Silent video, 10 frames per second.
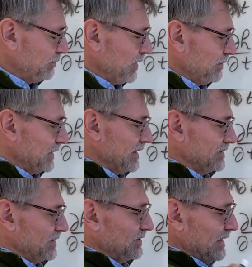propagates
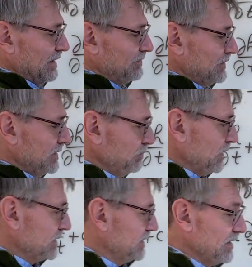to the left
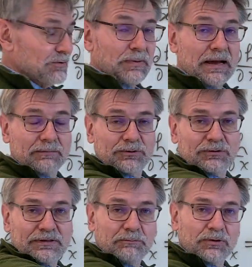plus another pattern
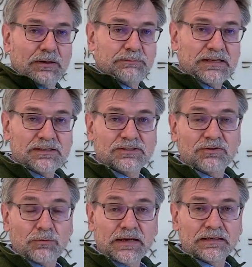that propagates to
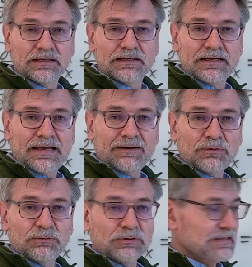the right. And
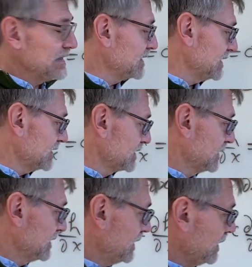we will see this
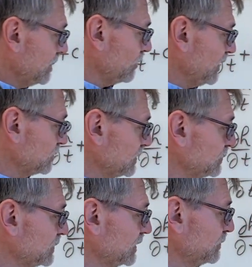when we
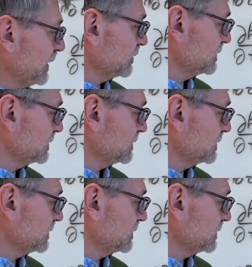do the numerical